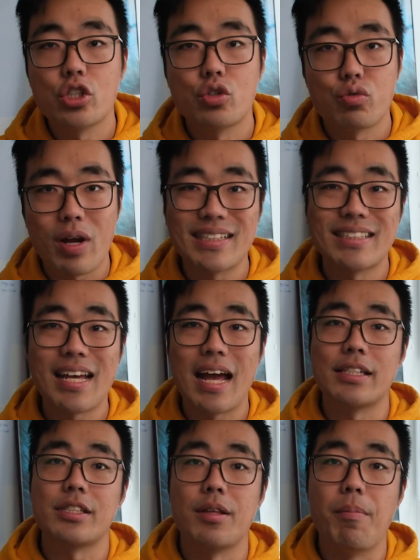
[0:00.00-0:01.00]
stress
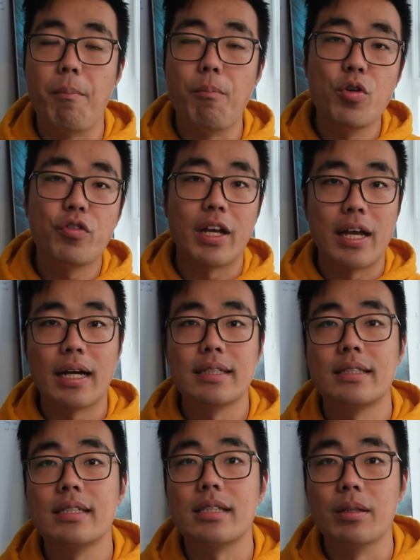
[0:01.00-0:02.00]
test the Move.AI
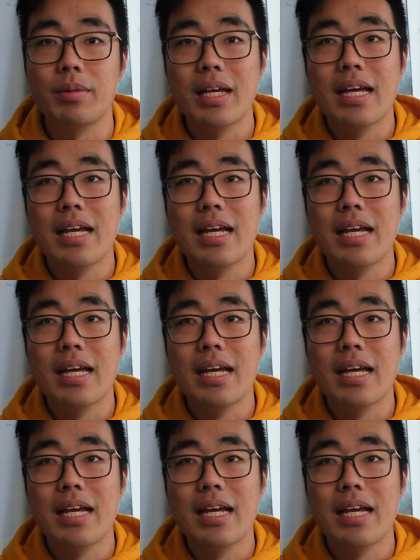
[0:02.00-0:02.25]
system